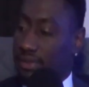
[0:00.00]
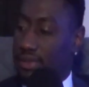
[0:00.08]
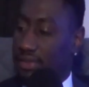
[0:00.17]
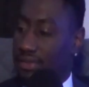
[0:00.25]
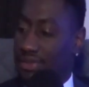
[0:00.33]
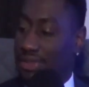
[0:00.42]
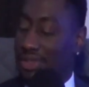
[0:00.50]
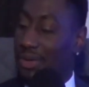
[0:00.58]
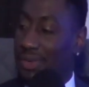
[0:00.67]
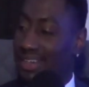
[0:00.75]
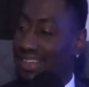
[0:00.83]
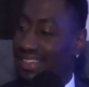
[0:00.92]
you know
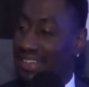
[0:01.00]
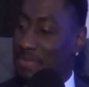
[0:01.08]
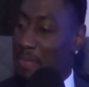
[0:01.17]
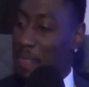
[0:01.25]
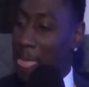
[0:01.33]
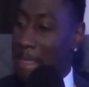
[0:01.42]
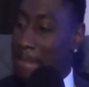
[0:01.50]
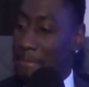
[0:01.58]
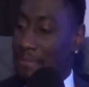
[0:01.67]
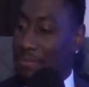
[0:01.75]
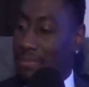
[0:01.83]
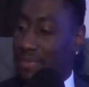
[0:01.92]
what?
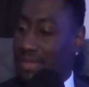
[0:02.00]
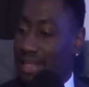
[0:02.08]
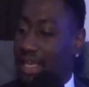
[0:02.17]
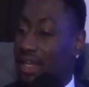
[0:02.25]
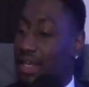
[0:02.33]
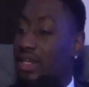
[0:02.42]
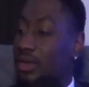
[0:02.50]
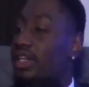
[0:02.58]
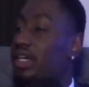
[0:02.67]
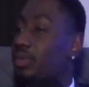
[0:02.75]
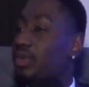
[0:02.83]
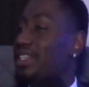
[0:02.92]
It'll
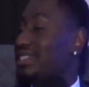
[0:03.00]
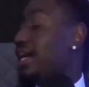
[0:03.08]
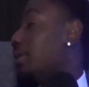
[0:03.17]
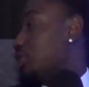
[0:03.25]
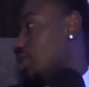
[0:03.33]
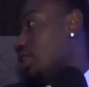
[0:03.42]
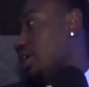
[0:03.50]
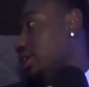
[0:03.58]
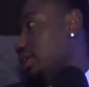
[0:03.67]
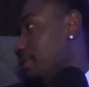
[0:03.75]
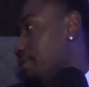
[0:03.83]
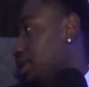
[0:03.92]
come when the time is right.
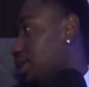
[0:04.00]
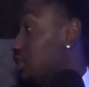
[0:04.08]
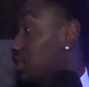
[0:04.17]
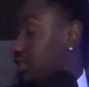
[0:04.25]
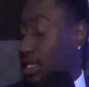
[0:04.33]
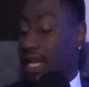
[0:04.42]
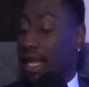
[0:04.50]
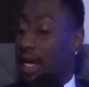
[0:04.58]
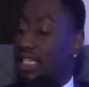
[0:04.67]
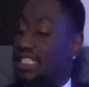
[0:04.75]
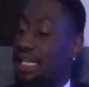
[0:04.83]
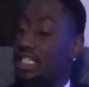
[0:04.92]
And I
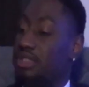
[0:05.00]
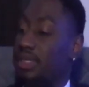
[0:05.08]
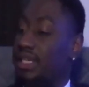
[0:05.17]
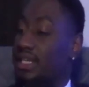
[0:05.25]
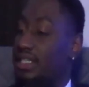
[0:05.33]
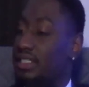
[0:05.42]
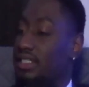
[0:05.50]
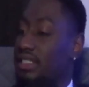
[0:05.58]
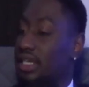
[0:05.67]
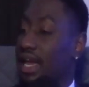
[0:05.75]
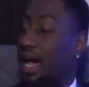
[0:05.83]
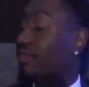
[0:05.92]
say this because
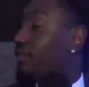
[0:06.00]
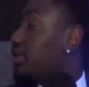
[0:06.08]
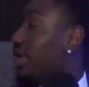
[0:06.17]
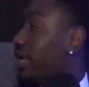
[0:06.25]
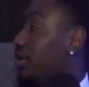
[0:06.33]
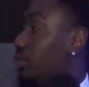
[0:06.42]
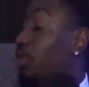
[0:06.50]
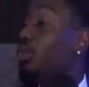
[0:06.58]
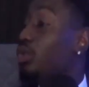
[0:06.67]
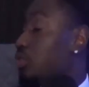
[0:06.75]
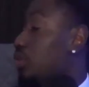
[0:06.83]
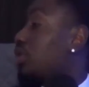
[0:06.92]
I feel like we
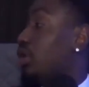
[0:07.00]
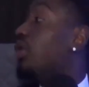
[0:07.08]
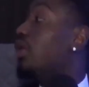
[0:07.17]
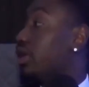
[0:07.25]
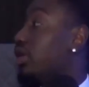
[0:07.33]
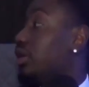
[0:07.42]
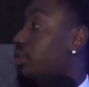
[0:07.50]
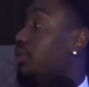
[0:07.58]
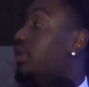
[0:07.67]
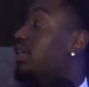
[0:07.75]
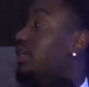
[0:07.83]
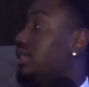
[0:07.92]
was working hard. We
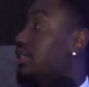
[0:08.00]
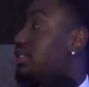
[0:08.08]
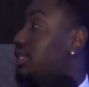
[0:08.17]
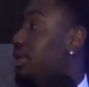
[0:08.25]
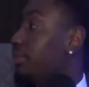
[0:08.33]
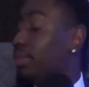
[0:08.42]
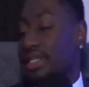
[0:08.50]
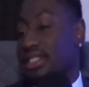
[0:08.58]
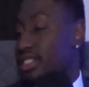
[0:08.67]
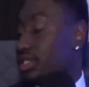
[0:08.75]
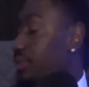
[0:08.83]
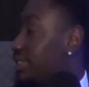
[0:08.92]
was, but it
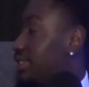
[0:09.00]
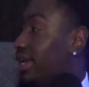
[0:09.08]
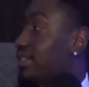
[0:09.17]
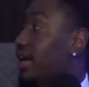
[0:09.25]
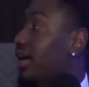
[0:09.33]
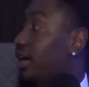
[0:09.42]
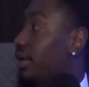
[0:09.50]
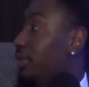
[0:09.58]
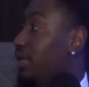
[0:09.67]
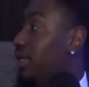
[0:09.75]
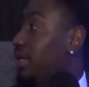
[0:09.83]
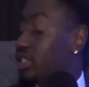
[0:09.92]
just wasn't that time.
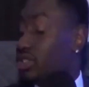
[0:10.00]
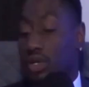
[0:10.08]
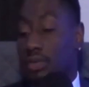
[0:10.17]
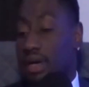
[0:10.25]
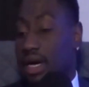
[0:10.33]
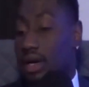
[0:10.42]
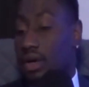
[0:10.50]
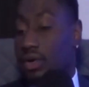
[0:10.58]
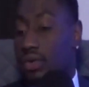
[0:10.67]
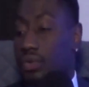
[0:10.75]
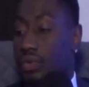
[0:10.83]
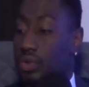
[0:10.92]
It's all about
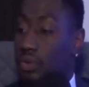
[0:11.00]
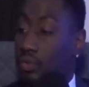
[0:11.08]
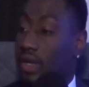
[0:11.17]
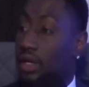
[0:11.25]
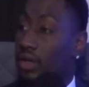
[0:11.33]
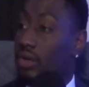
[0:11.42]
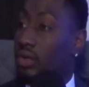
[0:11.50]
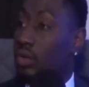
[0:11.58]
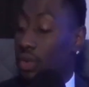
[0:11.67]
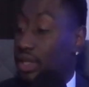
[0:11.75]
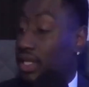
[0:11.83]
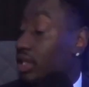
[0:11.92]
who you're around,
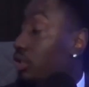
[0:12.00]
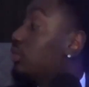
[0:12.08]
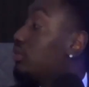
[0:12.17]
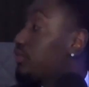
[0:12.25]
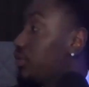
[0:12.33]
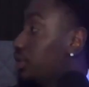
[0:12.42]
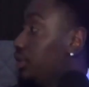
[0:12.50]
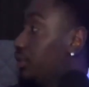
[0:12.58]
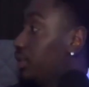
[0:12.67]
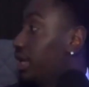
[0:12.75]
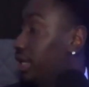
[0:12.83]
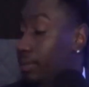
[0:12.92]
what they doing for you,
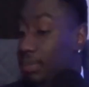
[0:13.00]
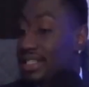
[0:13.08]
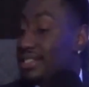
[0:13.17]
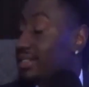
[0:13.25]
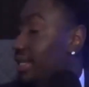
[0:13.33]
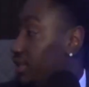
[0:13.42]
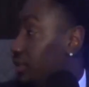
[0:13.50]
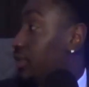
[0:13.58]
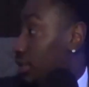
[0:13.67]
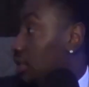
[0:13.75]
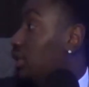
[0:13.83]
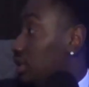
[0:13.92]
and the places that they're
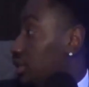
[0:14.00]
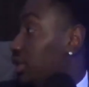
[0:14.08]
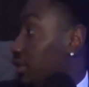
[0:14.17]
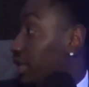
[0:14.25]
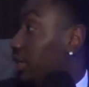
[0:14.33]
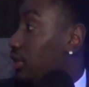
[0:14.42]
getting you,